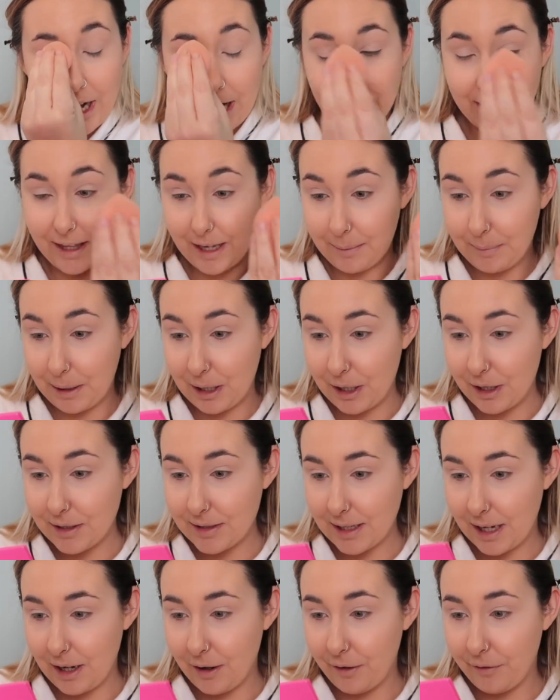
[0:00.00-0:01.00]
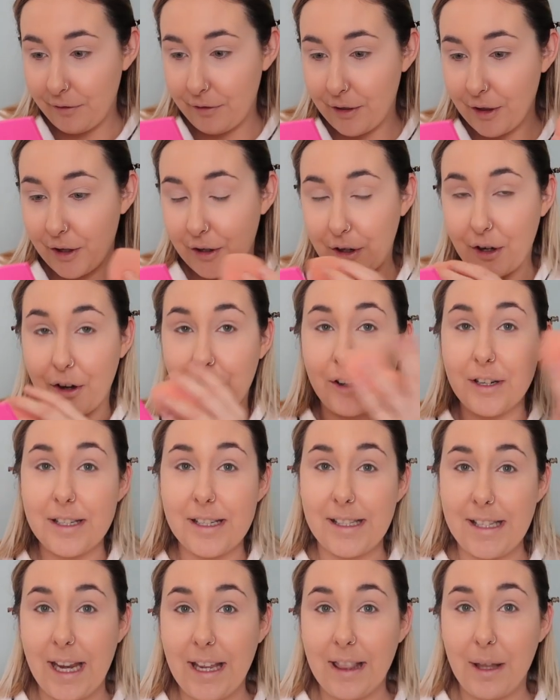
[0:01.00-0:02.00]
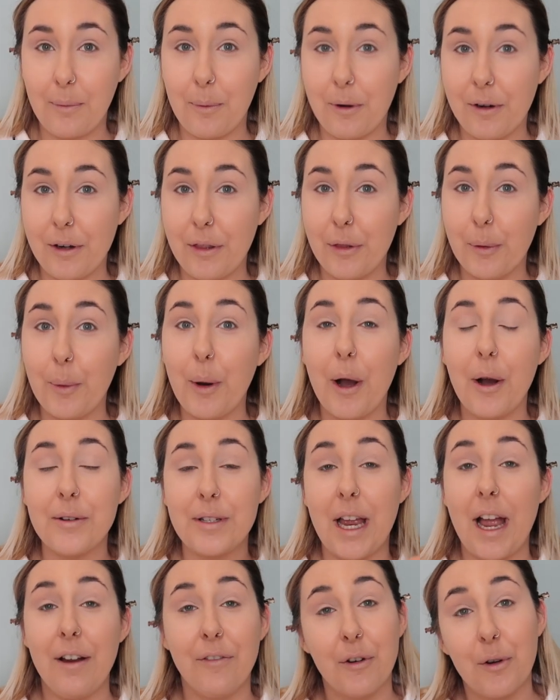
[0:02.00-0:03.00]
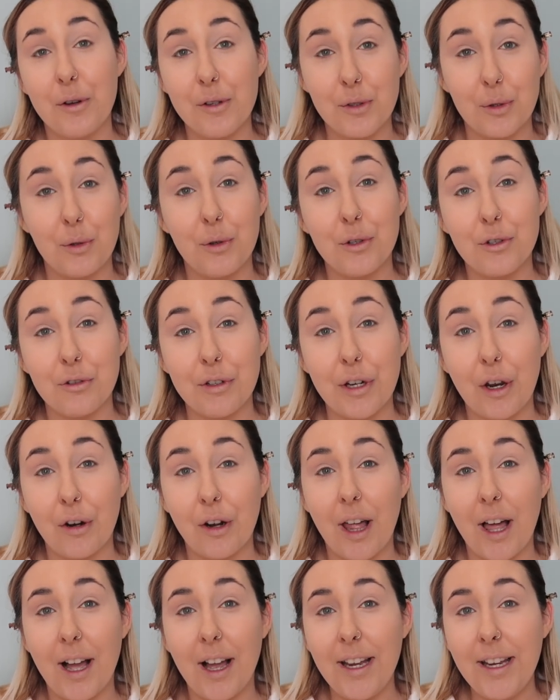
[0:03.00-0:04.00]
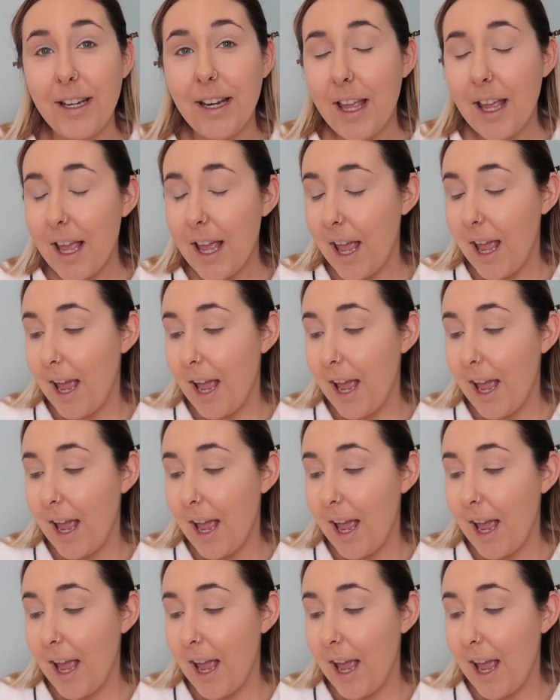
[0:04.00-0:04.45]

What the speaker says: I think because of the current state that we're in the world, everyone's ordering online,